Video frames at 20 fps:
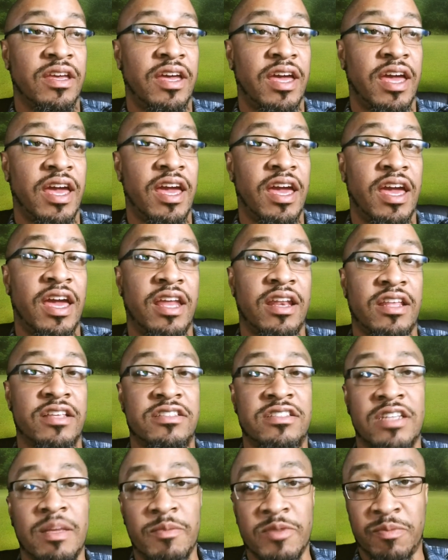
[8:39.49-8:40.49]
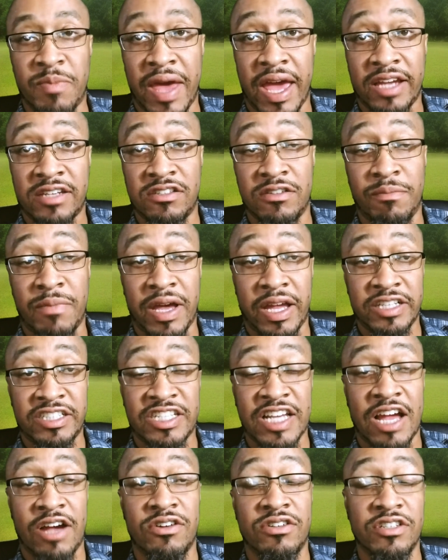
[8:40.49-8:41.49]
And it stems back to my
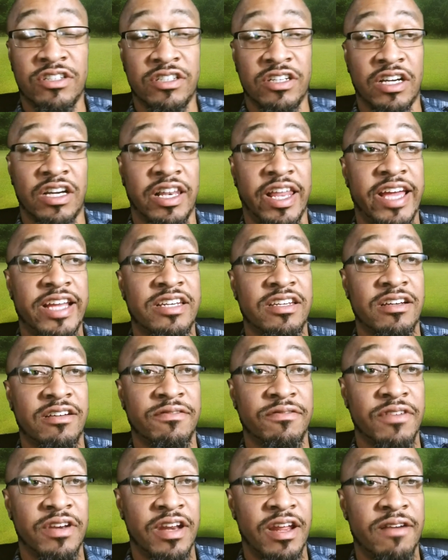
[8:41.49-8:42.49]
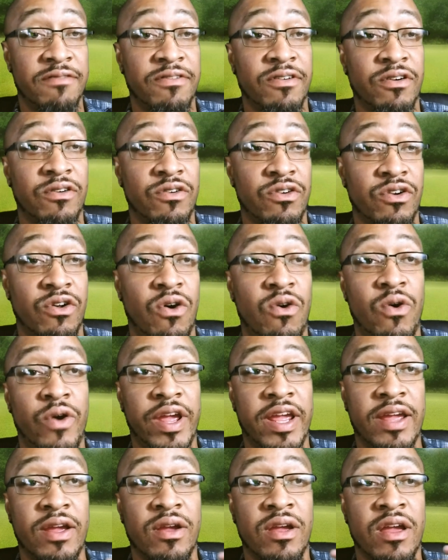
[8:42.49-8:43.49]
childhood neglect of never
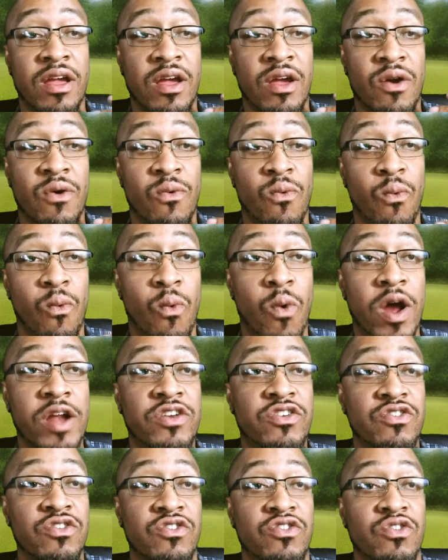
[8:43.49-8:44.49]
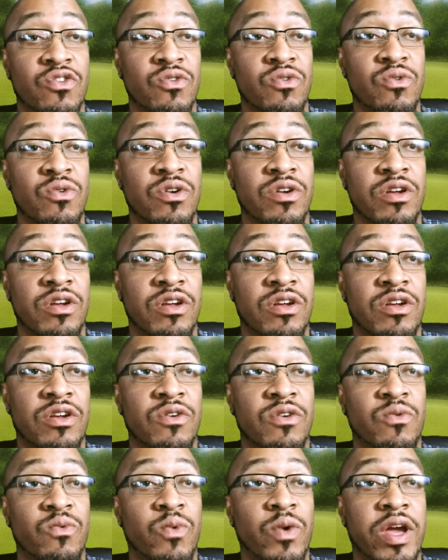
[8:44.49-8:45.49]
knowing what to do
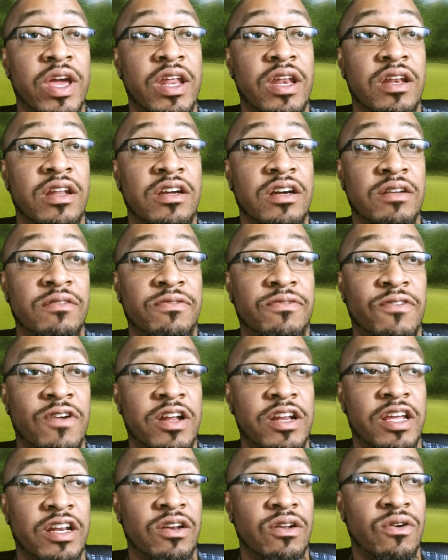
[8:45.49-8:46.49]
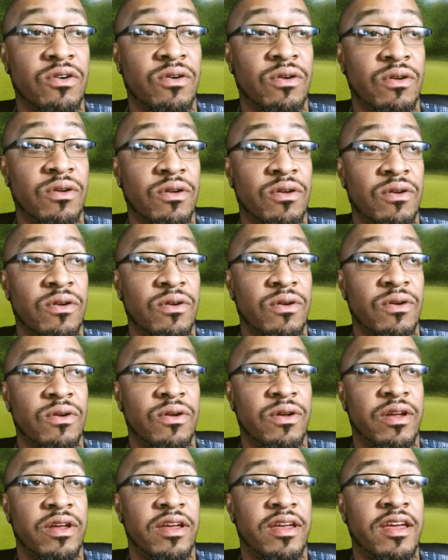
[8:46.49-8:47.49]
when confronted.
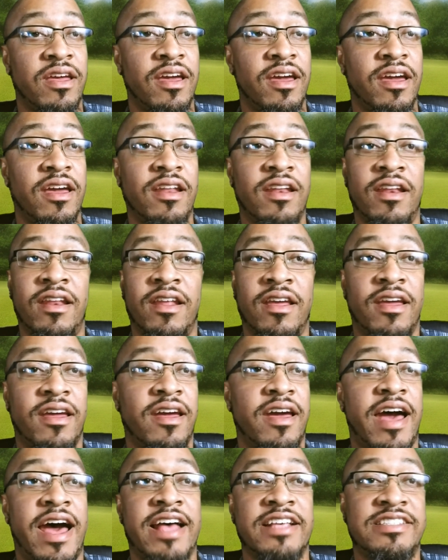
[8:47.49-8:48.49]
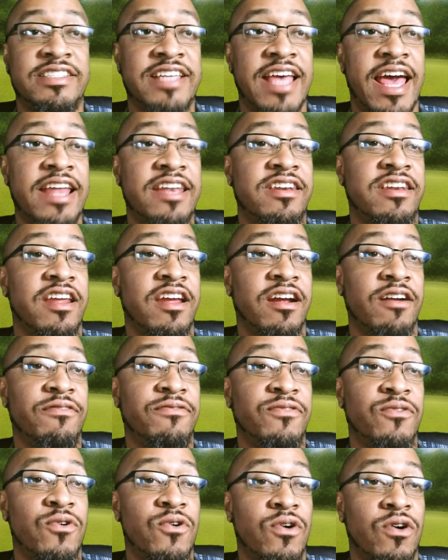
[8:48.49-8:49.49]
And I sat there
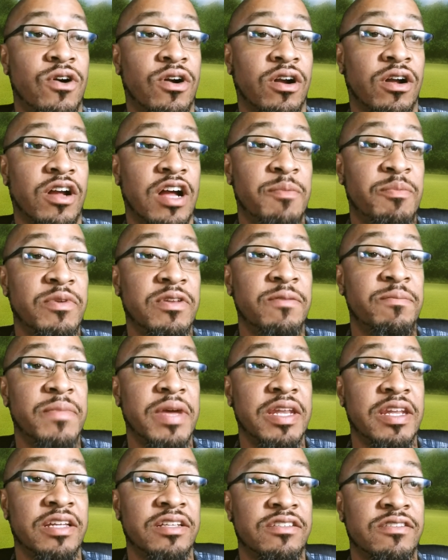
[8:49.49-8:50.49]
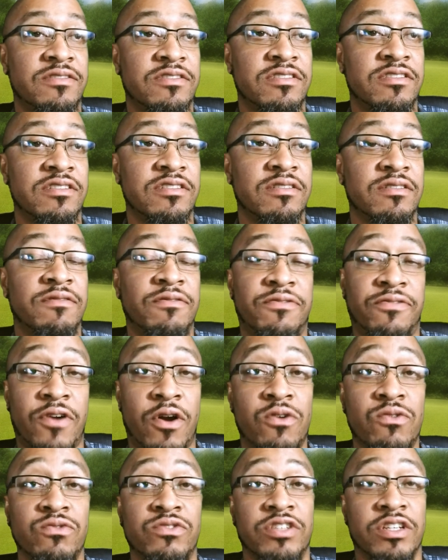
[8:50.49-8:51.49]
for a couple of minutes,
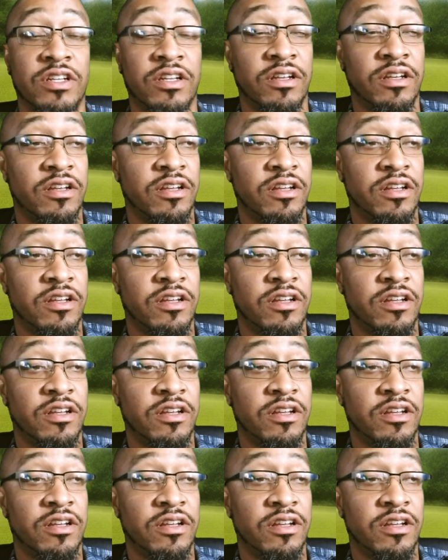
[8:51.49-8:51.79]
frozen.